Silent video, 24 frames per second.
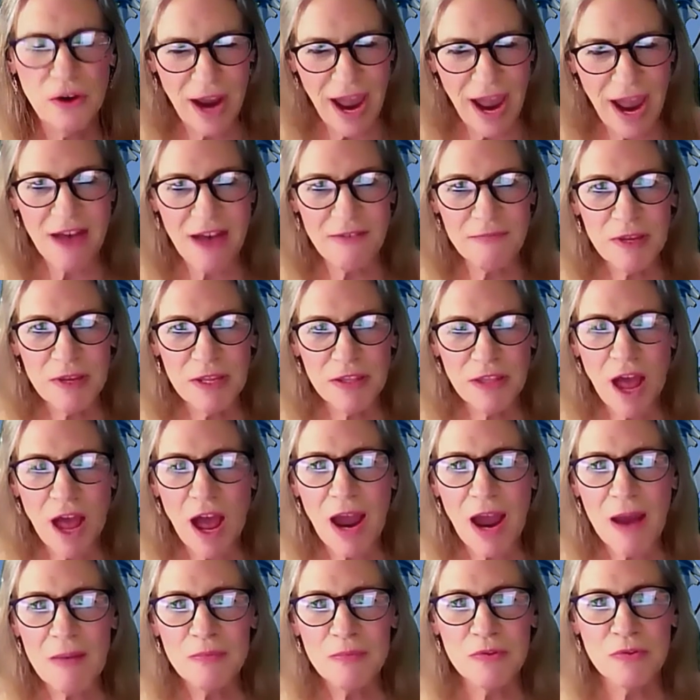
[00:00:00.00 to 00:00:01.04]
there have been
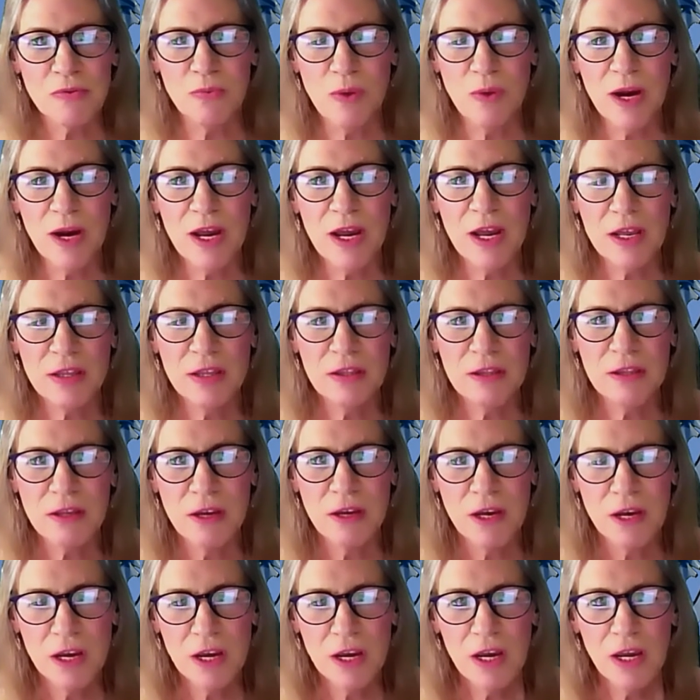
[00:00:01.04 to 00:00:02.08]
times when
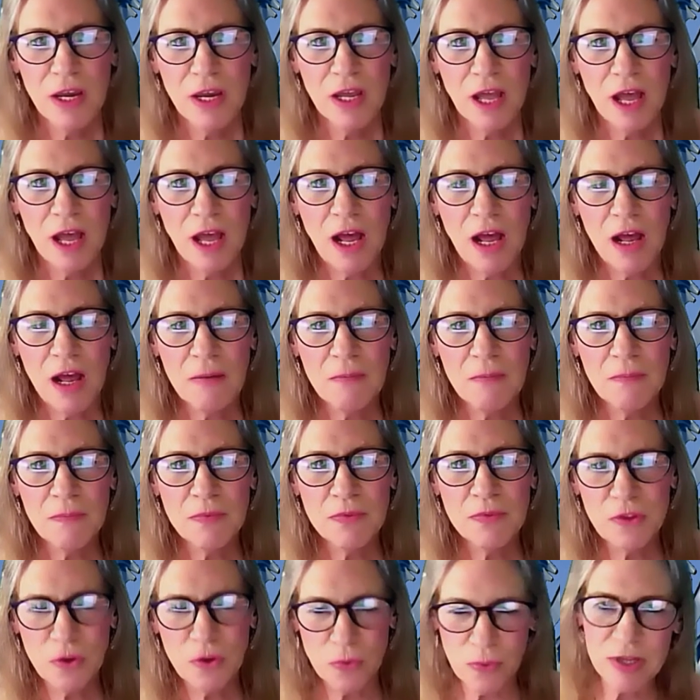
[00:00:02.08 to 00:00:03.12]

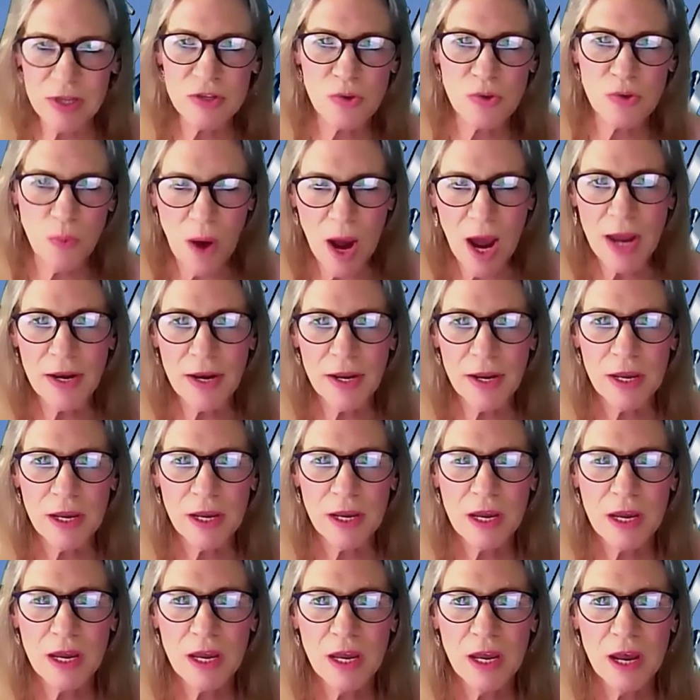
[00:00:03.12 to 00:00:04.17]
the risk won.
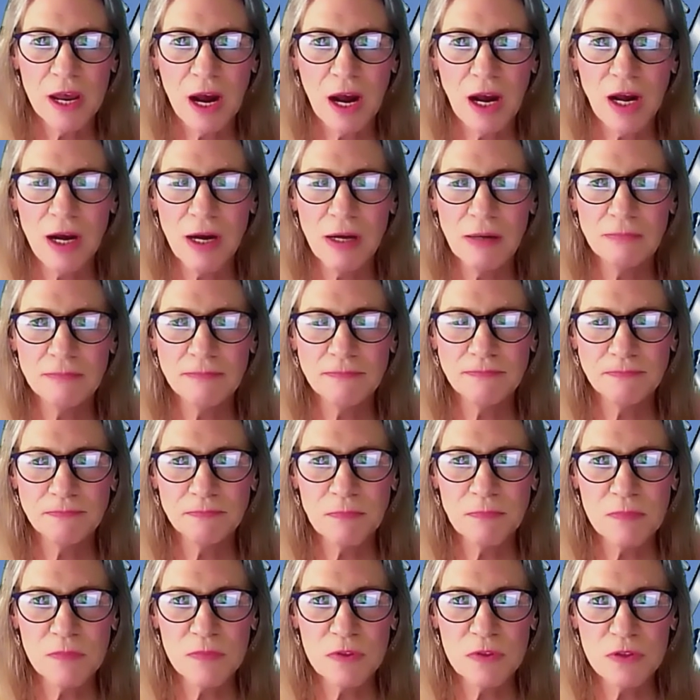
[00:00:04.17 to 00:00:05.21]
And
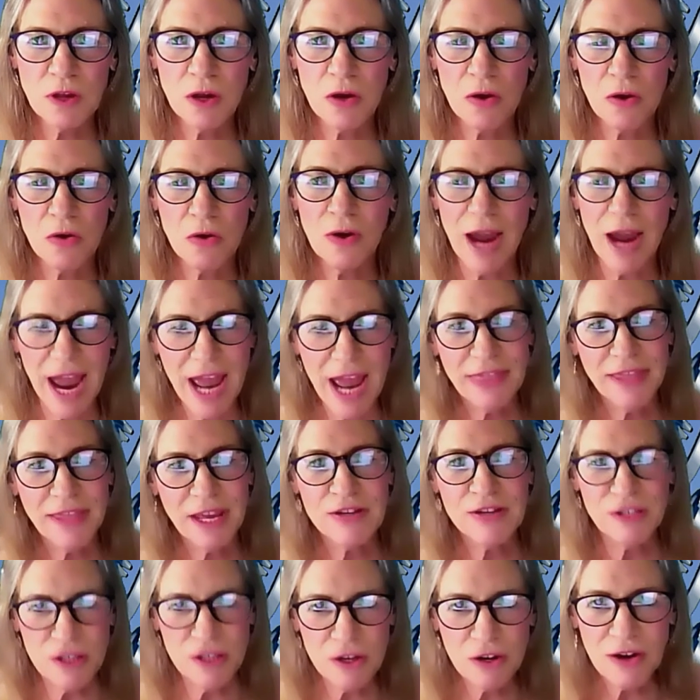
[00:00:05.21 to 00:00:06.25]

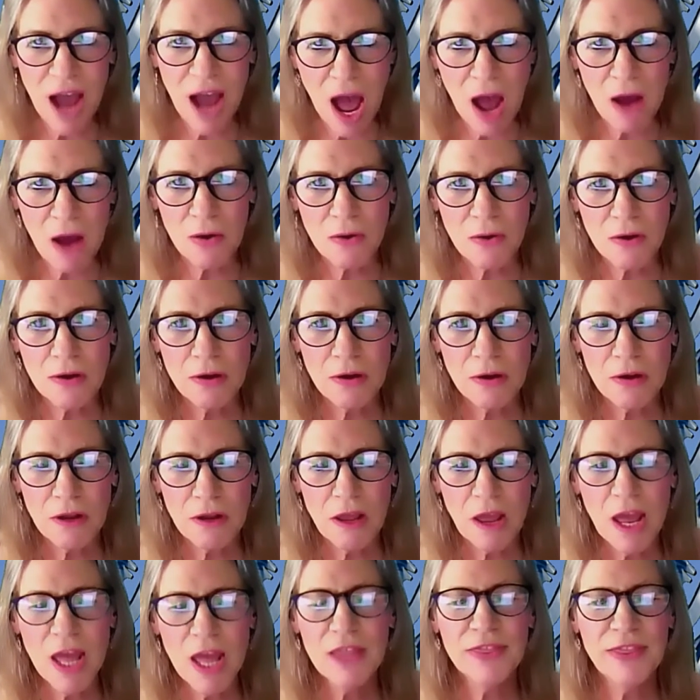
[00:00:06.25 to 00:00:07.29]
they still go.
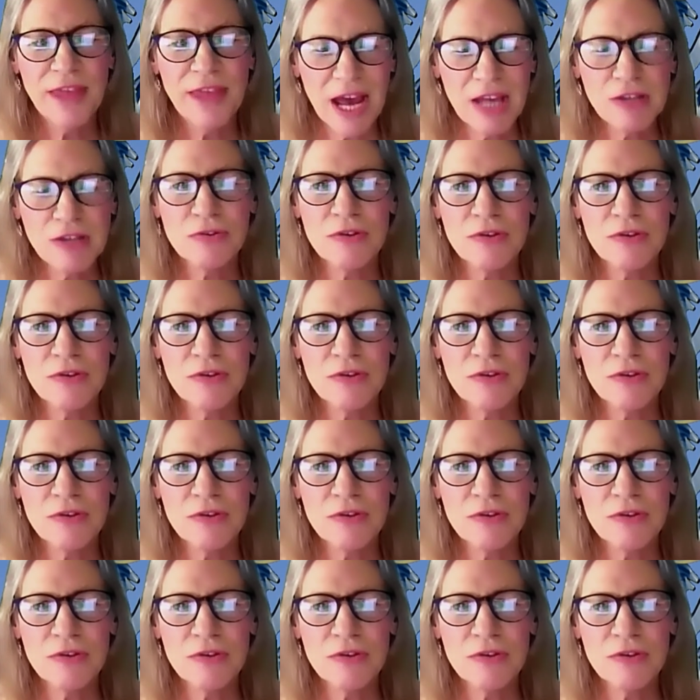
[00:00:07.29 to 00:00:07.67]
The